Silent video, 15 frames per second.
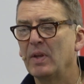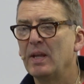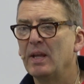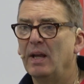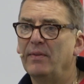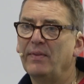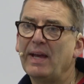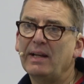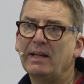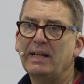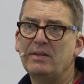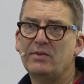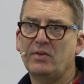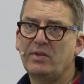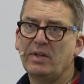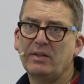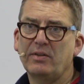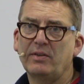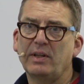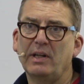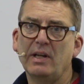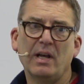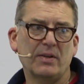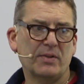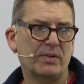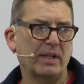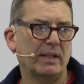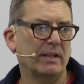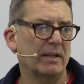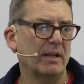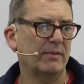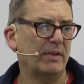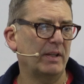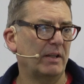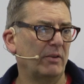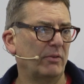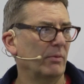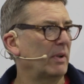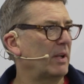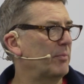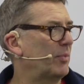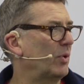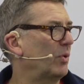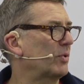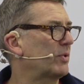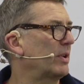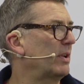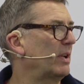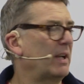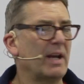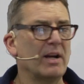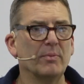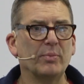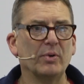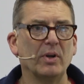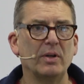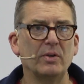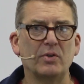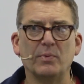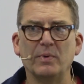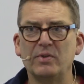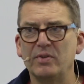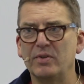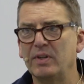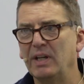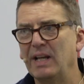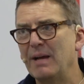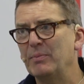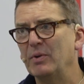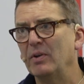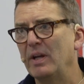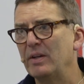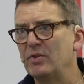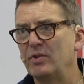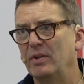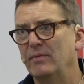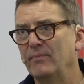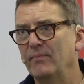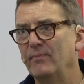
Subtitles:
And that leads us into the last thing that I think is really important in our approach, which is collaboration.